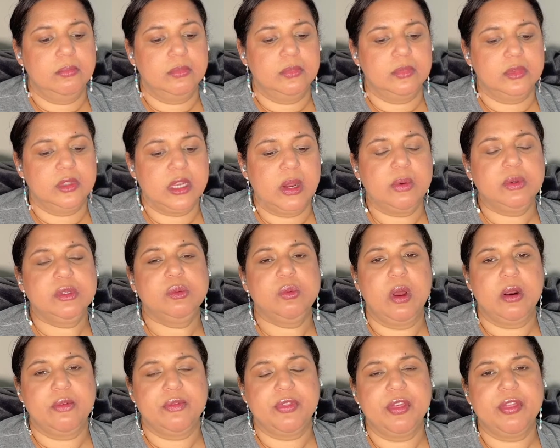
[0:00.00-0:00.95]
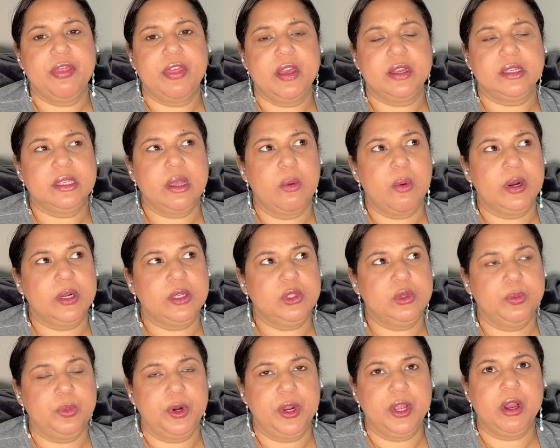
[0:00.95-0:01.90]
that was one of the things I wanted to
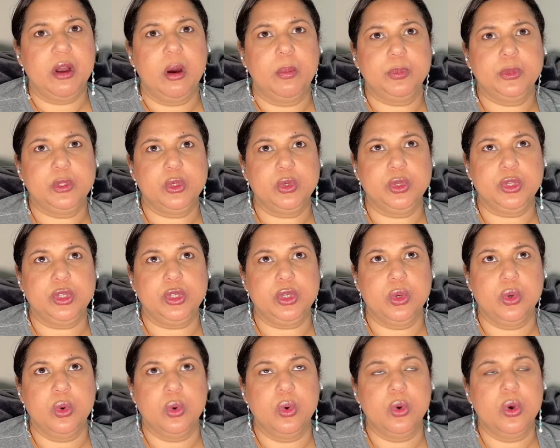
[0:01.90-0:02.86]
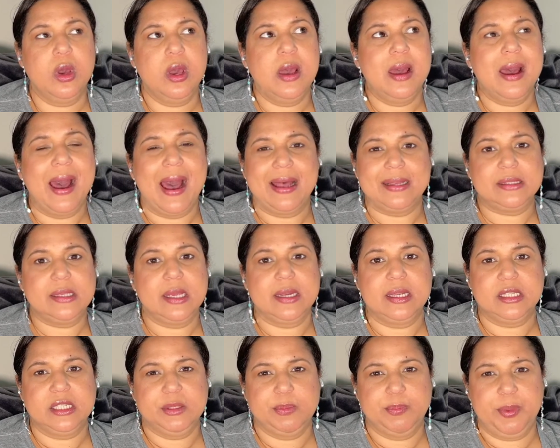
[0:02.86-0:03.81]
bring up to you as an
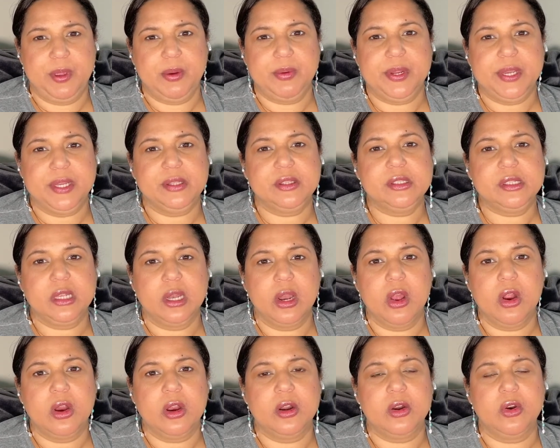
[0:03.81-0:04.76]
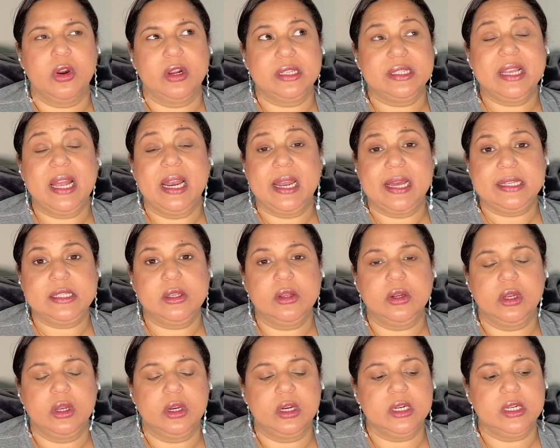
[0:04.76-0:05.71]
experience learned or as a
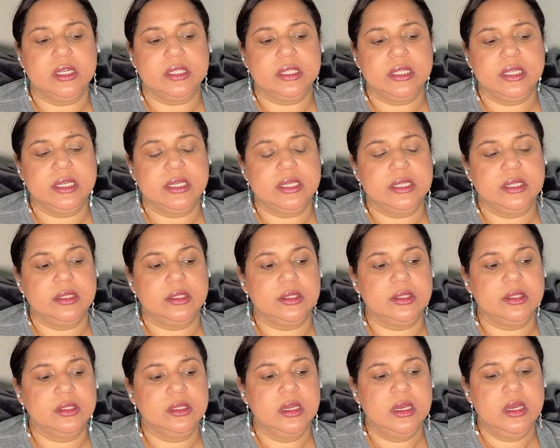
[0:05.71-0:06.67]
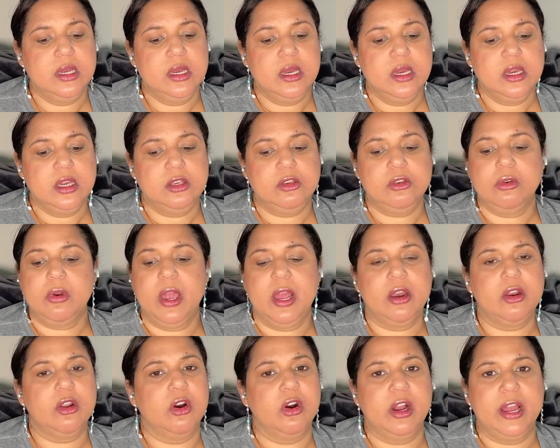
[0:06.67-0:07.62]
lesson learned, is you
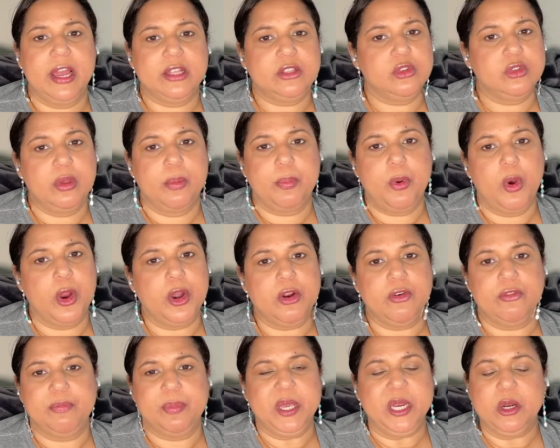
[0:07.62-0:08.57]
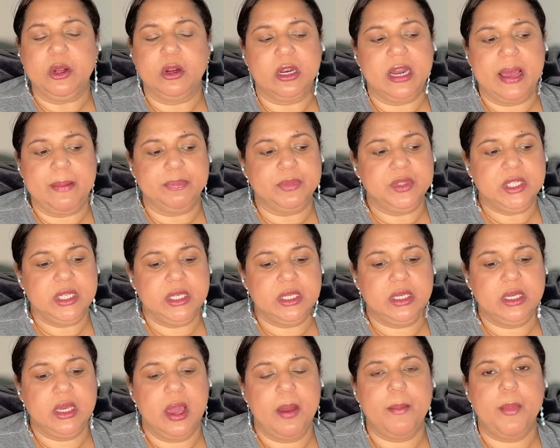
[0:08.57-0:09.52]
cannot get to the point of being on
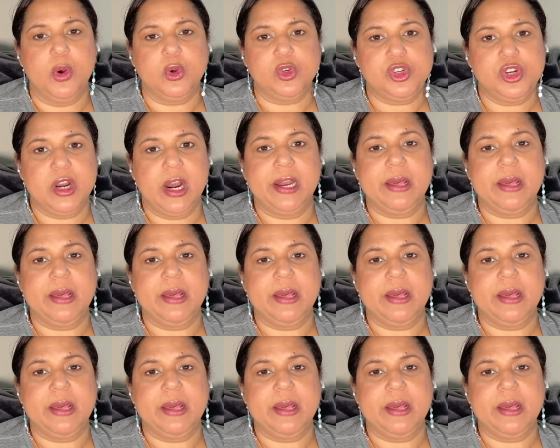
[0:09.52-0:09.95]
empty emotionally,